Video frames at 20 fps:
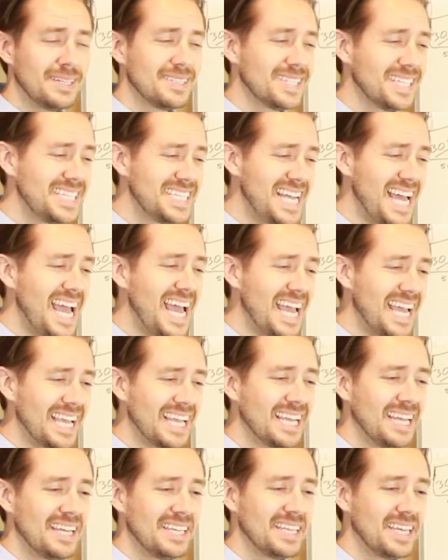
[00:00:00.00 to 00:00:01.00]

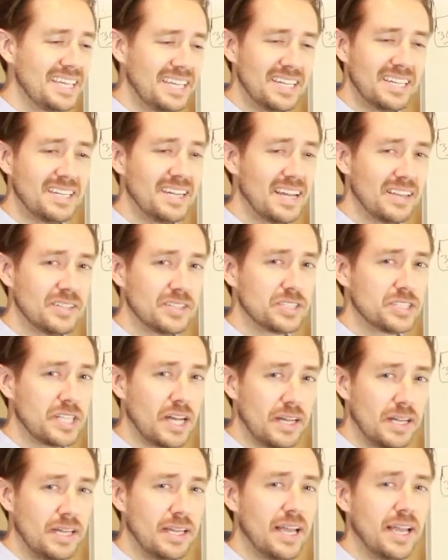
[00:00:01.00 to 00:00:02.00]
Today they did another
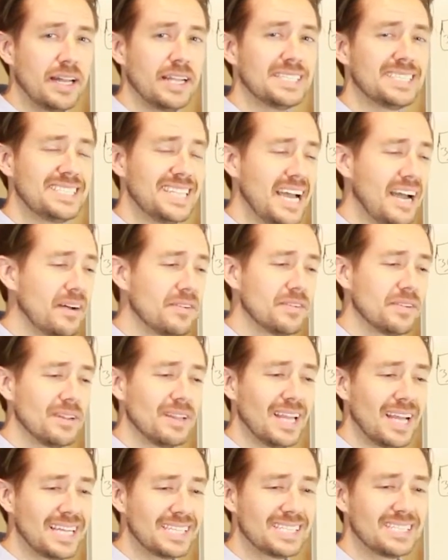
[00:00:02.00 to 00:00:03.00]
study, and it's down to
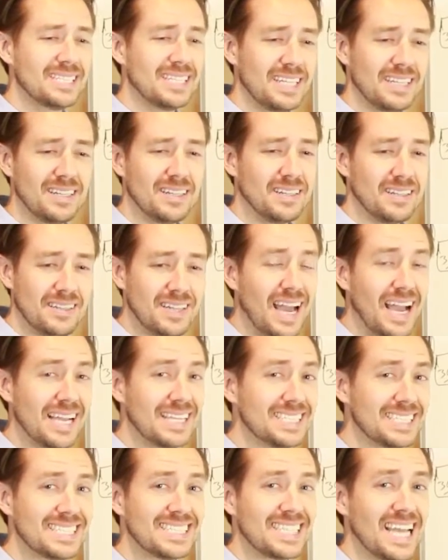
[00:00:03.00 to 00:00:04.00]
less than
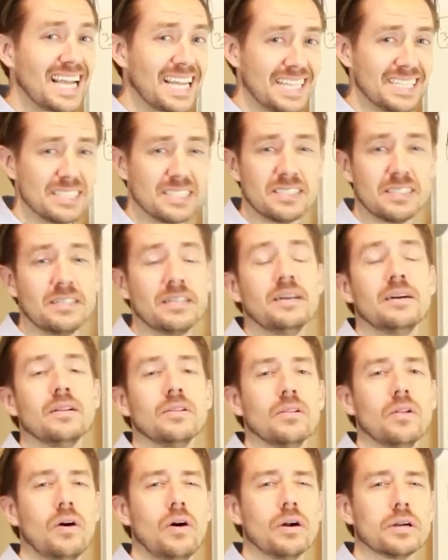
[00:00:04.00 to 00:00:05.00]
9 seconds
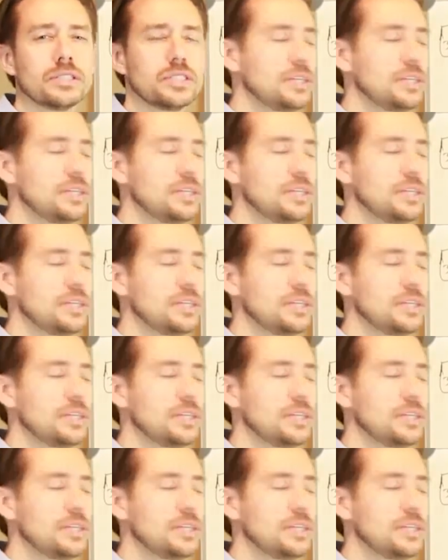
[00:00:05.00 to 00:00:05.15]
long.